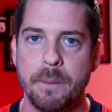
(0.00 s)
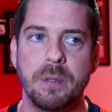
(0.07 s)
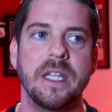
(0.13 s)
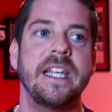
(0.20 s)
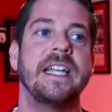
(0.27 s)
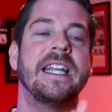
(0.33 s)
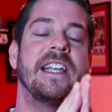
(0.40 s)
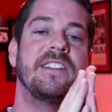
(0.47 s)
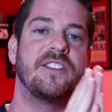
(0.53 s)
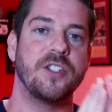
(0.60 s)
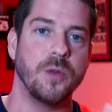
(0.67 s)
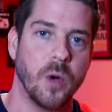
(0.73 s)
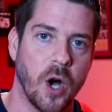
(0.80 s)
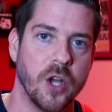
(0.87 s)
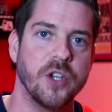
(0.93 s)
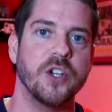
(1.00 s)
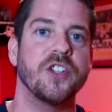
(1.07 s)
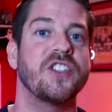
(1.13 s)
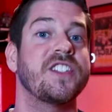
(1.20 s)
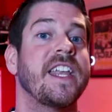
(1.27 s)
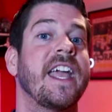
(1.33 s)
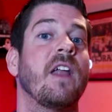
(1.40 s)
up lead is to
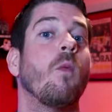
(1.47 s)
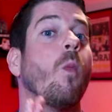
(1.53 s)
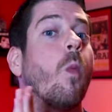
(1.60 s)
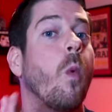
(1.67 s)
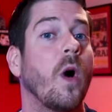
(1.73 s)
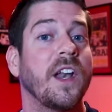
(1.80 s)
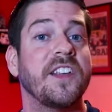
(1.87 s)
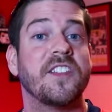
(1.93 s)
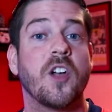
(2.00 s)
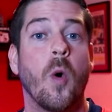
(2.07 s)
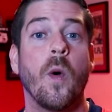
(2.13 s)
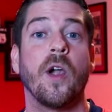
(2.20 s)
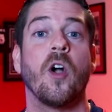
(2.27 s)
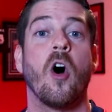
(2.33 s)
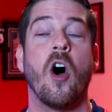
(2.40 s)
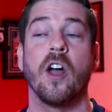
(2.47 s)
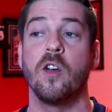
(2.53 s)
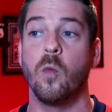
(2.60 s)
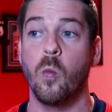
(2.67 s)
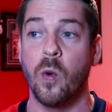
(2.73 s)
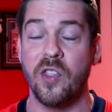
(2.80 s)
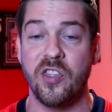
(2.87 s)
understand what is going on
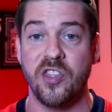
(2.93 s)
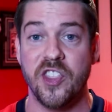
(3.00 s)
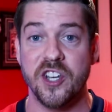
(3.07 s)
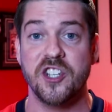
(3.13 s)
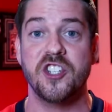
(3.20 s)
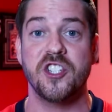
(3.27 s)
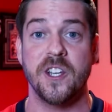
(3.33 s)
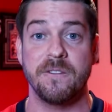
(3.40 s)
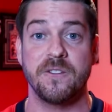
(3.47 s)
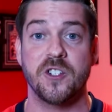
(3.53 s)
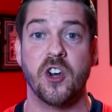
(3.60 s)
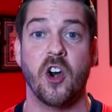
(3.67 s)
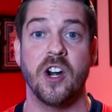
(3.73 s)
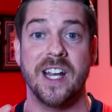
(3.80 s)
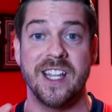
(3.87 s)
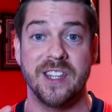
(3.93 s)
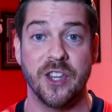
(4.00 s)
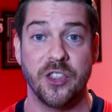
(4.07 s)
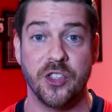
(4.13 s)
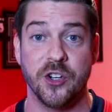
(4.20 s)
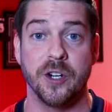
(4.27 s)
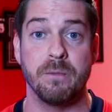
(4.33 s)
with this shift chart in the
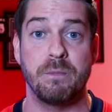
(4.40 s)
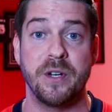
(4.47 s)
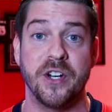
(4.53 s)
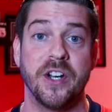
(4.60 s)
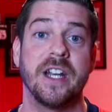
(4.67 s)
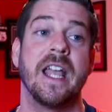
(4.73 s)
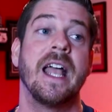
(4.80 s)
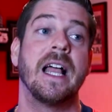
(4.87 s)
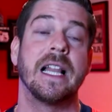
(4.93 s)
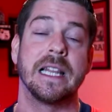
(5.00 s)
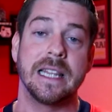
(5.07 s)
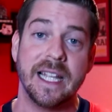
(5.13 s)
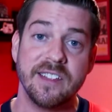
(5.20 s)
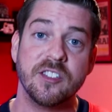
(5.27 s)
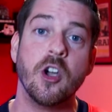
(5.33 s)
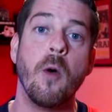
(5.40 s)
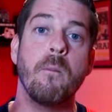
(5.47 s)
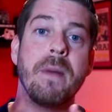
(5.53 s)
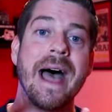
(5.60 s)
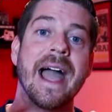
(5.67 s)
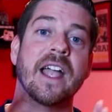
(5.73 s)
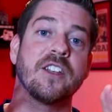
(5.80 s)
third period. Let's go
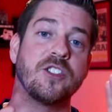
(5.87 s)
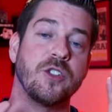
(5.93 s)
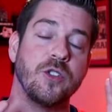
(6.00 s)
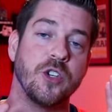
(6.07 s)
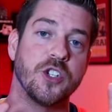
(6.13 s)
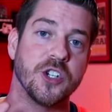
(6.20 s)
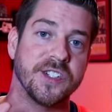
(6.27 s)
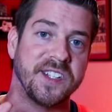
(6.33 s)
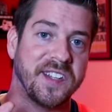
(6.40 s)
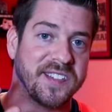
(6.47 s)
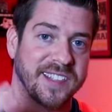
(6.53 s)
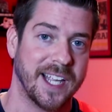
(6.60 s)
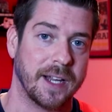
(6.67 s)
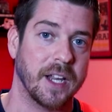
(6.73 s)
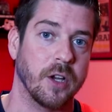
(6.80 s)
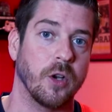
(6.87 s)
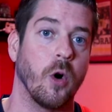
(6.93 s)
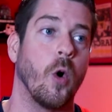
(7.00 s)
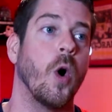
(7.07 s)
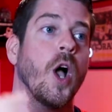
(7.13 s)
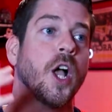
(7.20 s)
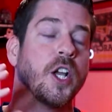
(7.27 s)
back to New Jersey's second
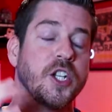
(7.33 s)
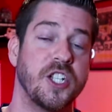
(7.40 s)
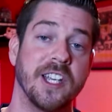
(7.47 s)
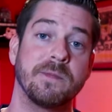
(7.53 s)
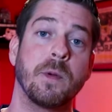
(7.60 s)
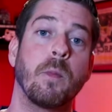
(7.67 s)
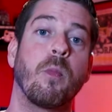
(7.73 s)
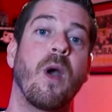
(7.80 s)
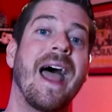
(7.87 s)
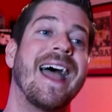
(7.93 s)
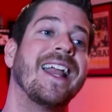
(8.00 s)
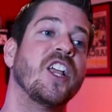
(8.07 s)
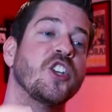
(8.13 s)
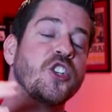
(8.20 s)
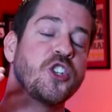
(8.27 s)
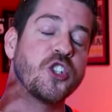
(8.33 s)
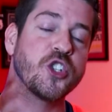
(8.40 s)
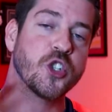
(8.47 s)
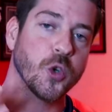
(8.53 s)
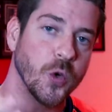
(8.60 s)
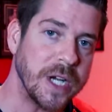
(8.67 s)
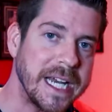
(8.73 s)
goal. Jesper Bratt
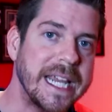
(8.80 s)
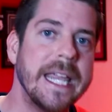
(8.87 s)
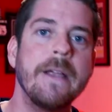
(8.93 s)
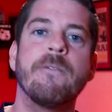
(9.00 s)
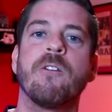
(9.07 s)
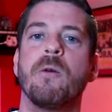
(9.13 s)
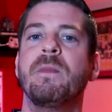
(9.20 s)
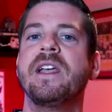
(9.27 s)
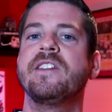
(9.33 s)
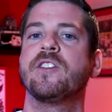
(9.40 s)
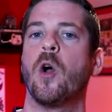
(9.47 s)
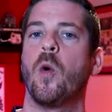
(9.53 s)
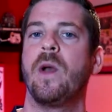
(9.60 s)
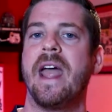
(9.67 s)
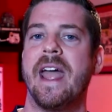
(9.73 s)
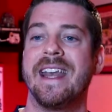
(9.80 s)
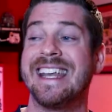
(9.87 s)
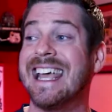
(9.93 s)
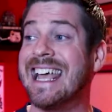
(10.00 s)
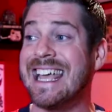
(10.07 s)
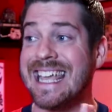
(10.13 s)
streaking from his own end